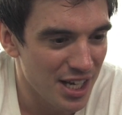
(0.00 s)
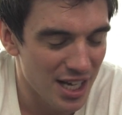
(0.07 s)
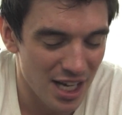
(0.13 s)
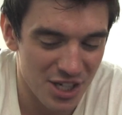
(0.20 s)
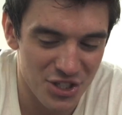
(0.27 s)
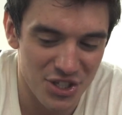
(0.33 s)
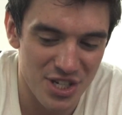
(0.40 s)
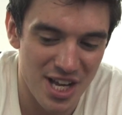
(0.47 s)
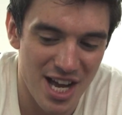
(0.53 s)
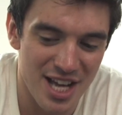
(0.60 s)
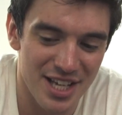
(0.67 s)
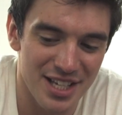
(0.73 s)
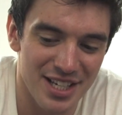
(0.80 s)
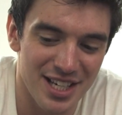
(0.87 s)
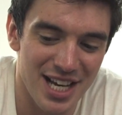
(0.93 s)
Actually,
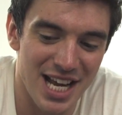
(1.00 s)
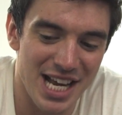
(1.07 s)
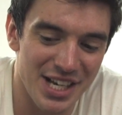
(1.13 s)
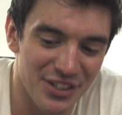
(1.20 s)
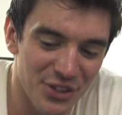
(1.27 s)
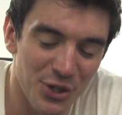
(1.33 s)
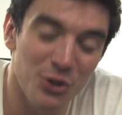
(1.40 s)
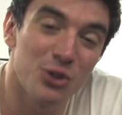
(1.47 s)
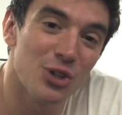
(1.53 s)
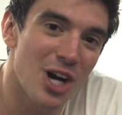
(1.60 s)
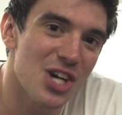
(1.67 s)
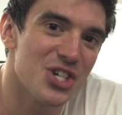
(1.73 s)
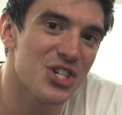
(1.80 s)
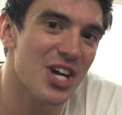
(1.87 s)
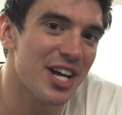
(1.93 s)
I, I had a little
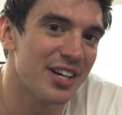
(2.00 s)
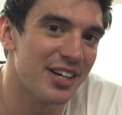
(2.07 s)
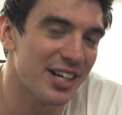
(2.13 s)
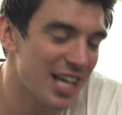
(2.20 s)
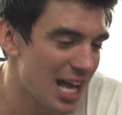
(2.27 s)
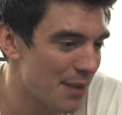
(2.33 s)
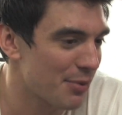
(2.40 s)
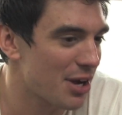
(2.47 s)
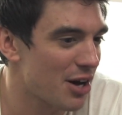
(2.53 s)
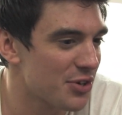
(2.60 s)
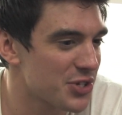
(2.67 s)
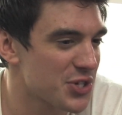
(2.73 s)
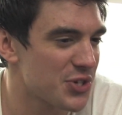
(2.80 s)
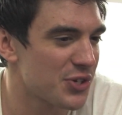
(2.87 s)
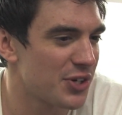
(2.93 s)
crush on a camp
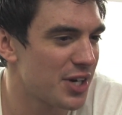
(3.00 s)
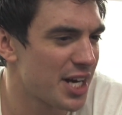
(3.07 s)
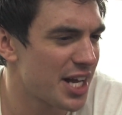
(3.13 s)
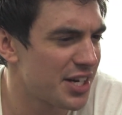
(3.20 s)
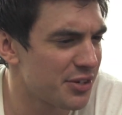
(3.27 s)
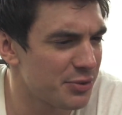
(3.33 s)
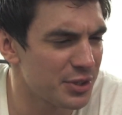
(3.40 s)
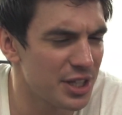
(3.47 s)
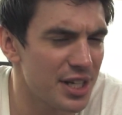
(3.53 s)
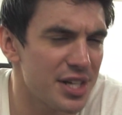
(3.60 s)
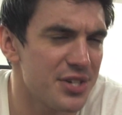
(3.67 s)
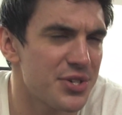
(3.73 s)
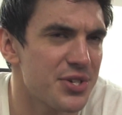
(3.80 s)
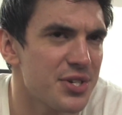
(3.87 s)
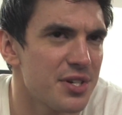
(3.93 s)
counselor, and I didn't
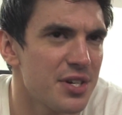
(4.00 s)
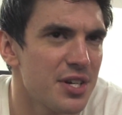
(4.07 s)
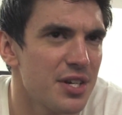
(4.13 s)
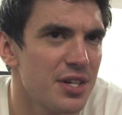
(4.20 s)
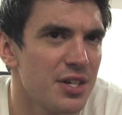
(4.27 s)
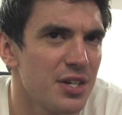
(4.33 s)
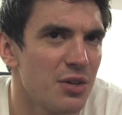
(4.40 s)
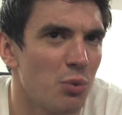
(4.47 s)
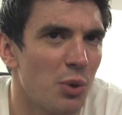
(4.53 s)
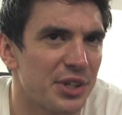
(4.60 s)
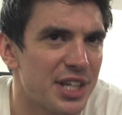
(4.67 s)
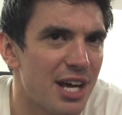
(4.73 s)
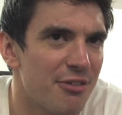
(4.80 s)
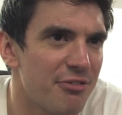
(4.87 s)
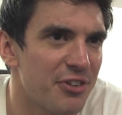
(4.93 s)
realize
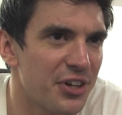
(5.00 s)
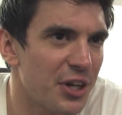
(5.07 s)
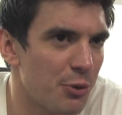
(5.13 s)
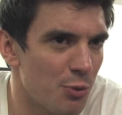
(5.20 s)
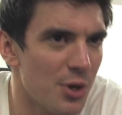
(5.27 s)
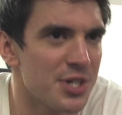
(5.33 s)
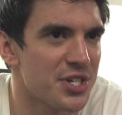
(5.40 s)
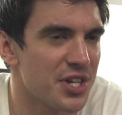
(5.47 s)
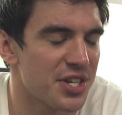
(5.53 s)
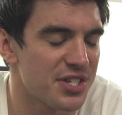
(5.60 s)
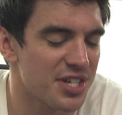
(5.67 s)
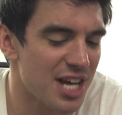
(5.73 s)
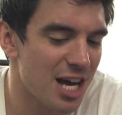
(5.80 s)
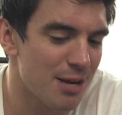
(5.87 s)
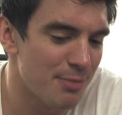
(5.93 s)
what that feeling was at the
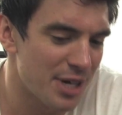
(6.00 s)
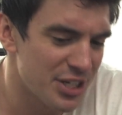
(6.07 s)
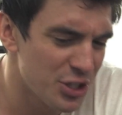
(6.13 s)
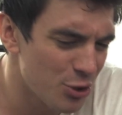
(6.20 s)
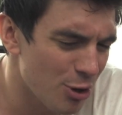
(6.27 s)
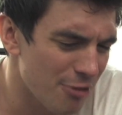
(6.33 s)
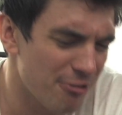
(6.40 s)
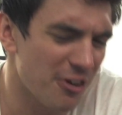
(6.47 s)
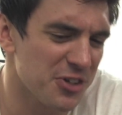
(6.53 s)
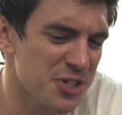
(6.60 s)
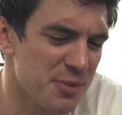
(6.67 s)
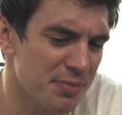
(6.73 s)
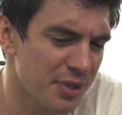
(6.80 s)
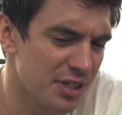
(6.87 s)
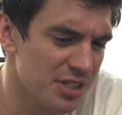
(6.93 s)
time. I knew I felt
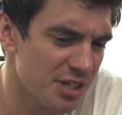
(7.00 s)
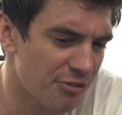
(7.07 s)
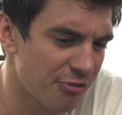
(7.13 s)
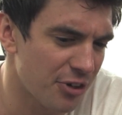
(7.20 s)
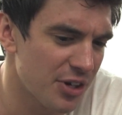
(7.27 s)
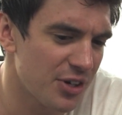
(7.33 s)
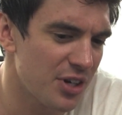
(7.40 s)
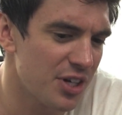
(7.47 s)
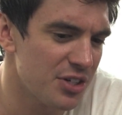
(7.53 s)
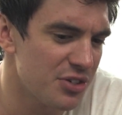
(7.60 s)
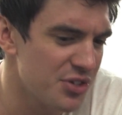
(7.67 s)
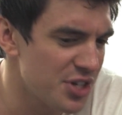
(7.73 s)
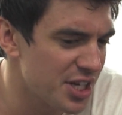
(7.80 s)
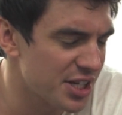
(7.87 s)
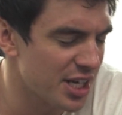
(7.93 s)
something different and
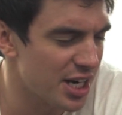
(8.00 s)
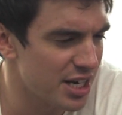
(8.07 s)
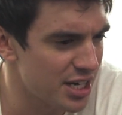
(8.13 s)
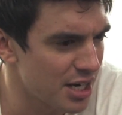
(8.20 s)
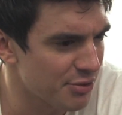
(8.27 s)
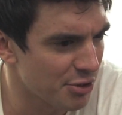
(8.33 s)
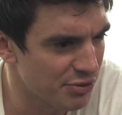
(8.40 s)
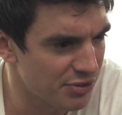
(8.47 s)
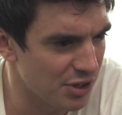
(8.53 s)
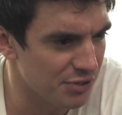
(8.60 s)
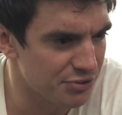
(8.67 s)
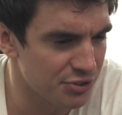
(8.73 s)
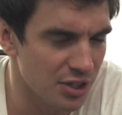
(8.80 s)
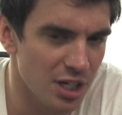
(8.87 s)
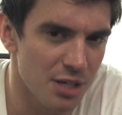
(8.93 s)
unique that I had never
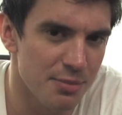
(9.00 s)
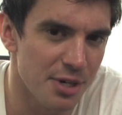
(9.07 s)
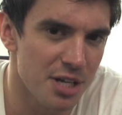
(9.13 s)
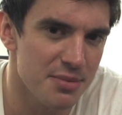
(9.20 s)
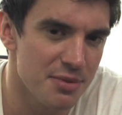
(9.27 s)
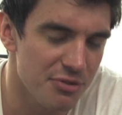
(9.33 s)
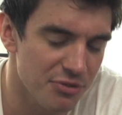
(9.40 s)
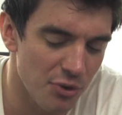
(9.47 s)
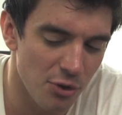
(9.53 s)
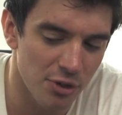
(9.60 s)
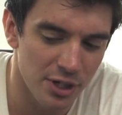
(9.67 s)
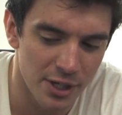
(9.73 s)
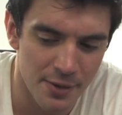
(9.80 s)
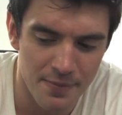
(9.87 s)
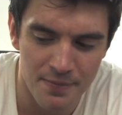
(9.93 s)
felt for anybody
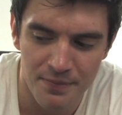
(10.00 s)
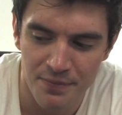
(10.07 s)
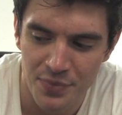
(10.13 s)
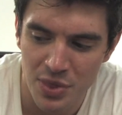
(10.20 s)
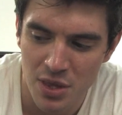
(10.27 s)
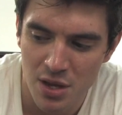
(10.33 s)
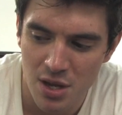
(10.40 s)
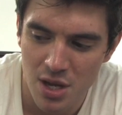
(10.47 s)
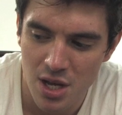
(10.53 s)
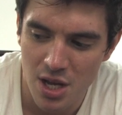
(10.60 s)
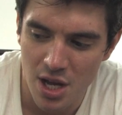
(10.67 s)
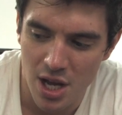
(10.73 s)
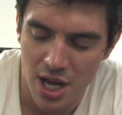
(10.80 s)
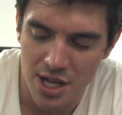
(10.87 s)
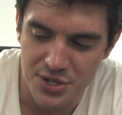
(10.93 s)
before.
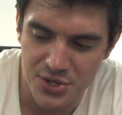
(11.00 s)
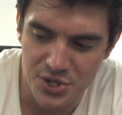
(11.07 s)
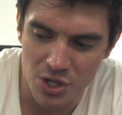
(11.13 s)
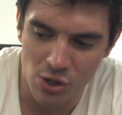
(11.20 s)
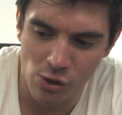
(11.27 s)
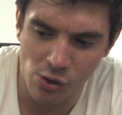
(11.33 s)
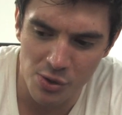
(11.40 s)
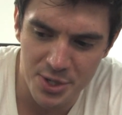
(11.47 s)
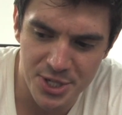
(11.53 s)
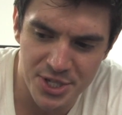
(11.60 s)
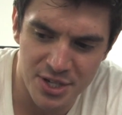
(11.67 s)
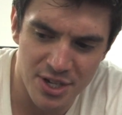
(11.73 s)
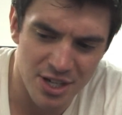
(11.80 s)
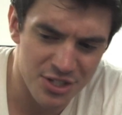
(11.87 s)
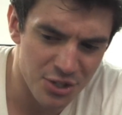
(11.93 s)
And so it
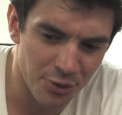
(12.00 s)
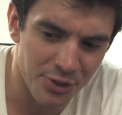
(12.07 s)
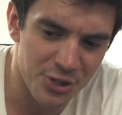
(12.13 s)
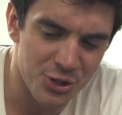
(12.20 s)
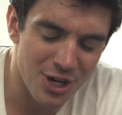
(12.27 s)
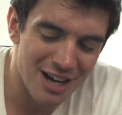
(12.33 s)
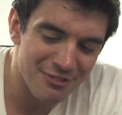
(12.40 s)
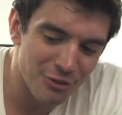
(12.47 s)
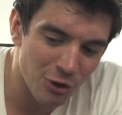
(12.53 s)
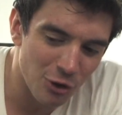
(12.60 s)
wasn't until the drive